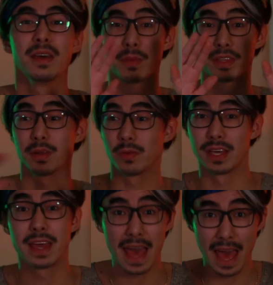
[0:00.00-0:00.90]
But
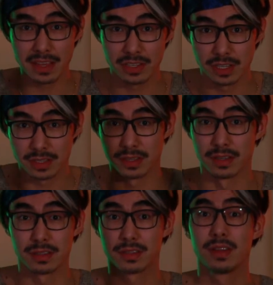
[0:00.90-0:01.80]
anyway, hand
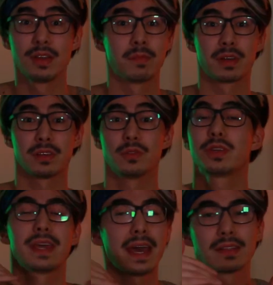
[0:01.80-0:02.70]
gestures, because you
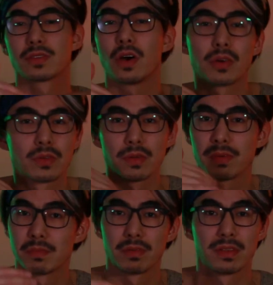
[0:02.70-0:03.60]
can't talk to the
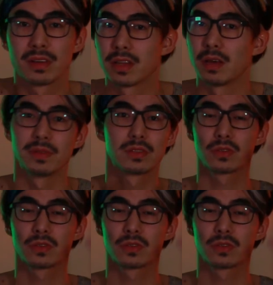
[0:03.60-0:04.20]
people in the club.